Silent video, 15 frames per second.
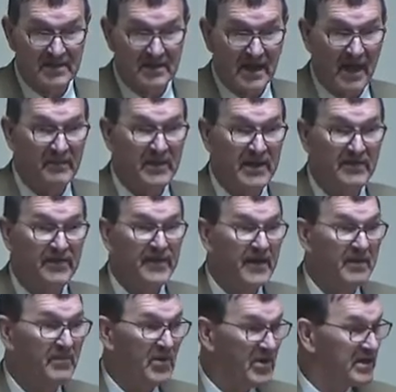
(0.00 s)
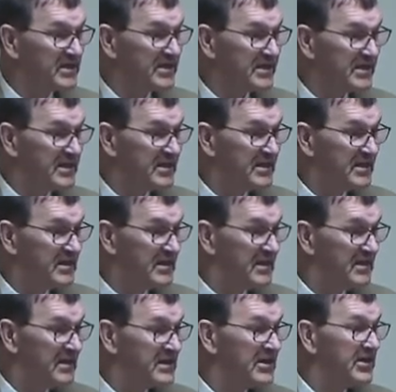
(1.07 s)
I mean thick books. So